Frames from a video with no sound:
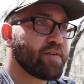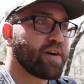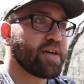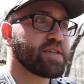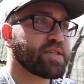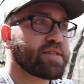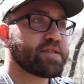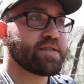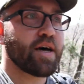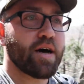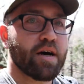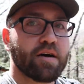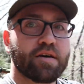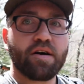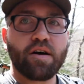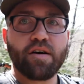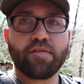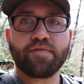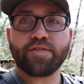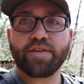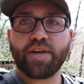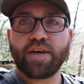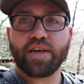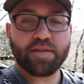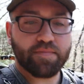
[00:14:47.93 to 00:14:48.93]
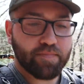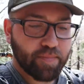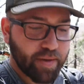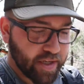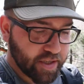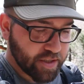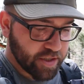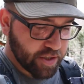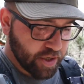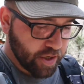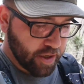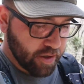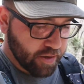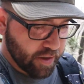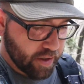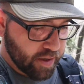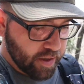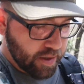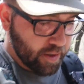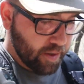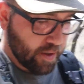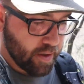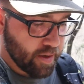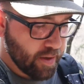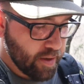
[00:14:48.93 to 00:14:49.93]
I just knock off a nice big chunk
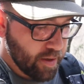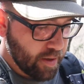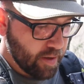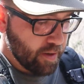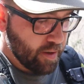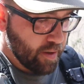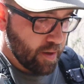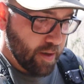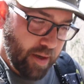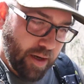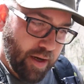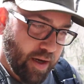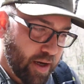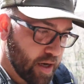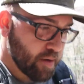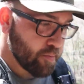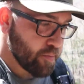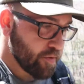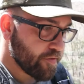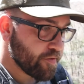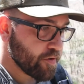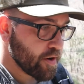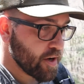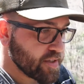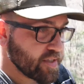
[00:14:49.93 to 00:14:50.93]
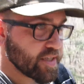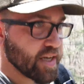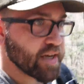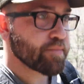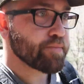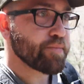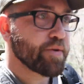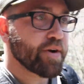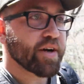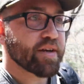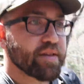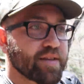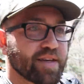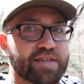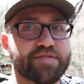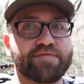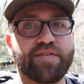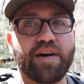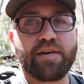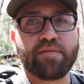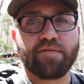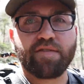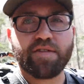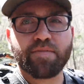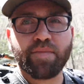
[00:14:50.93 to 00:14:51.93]
here before I take break, that's
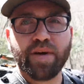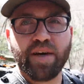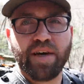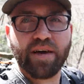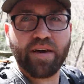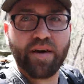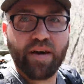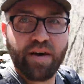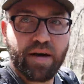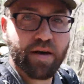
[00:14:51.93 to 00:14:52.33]
fine with me.